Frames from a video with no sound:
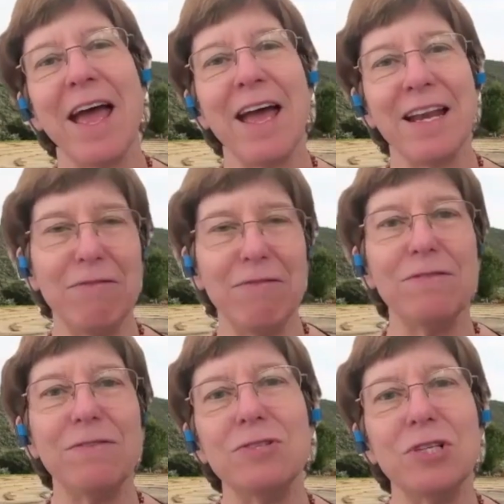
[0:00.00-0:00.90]
And even
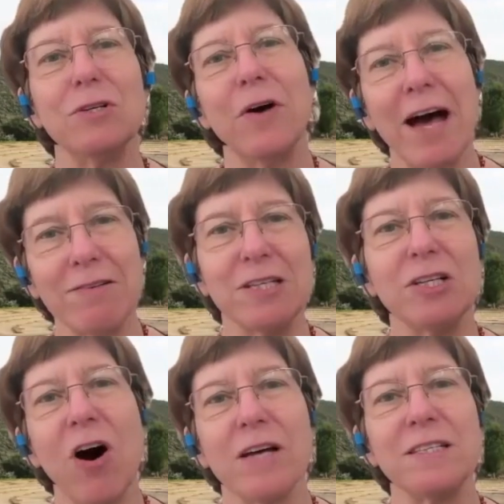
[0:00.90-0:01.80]
if you do,
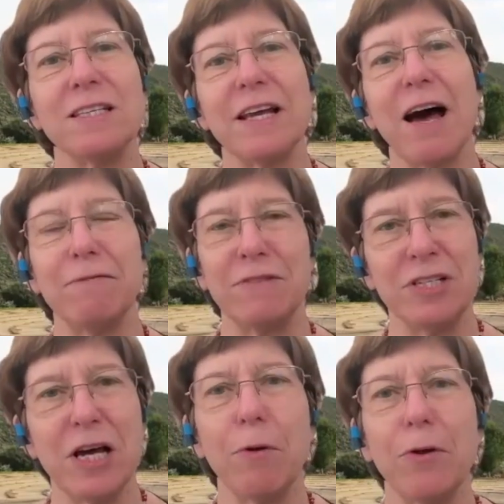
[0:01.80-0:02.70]
housing costs have
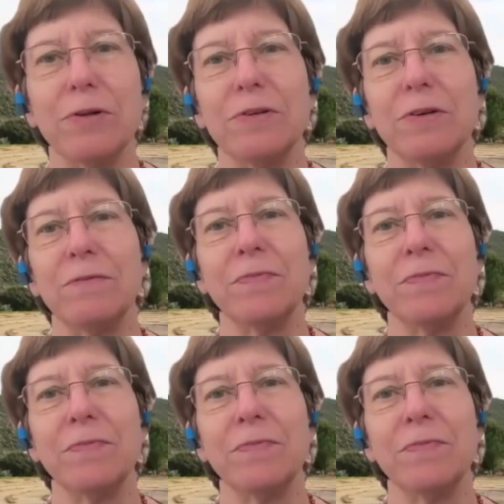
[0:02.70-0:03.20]
doubled.